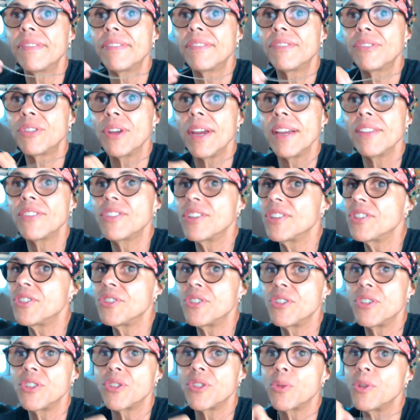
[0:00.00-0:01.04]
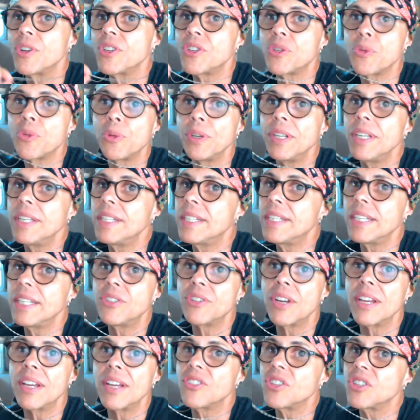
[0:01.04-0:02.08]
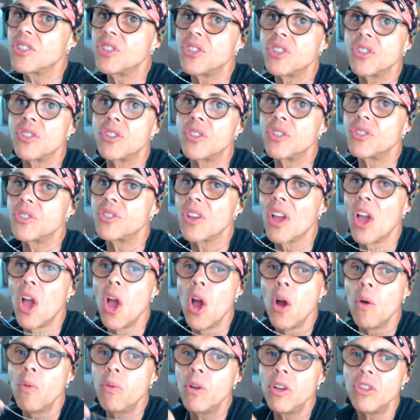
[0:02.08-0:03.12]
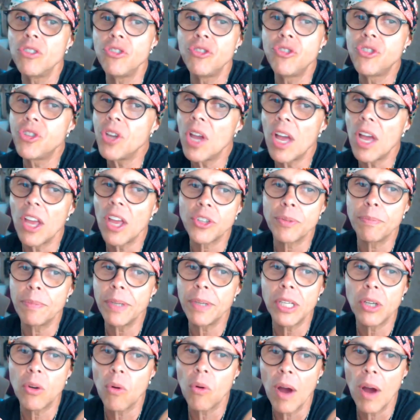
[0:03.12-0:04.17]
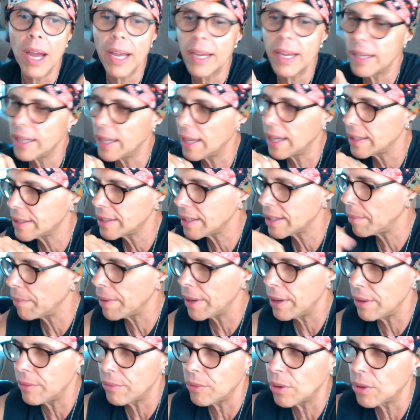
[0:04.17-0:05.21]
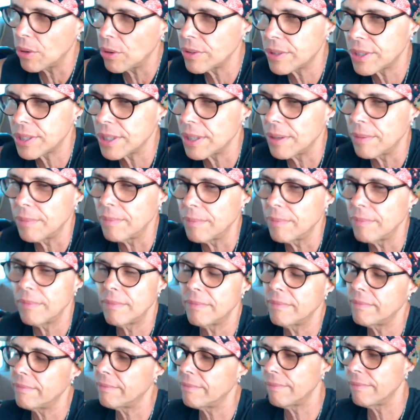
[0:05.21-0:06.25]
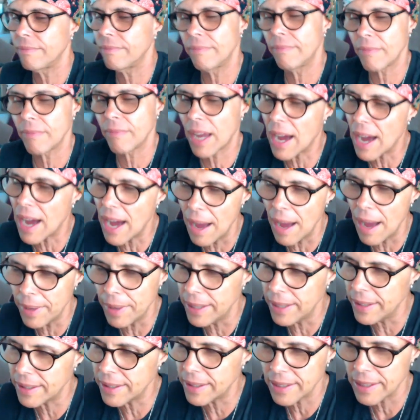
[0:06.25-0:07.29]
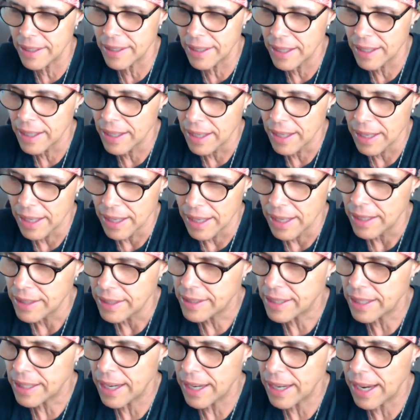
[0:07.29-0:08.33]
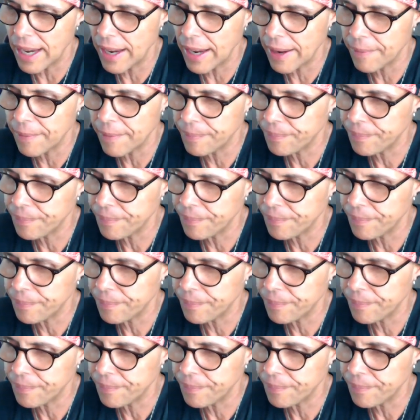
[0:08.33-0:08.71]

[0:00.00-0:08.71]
transitioners wish we detransitioners would just be quiet. Like somebody wrote some comment today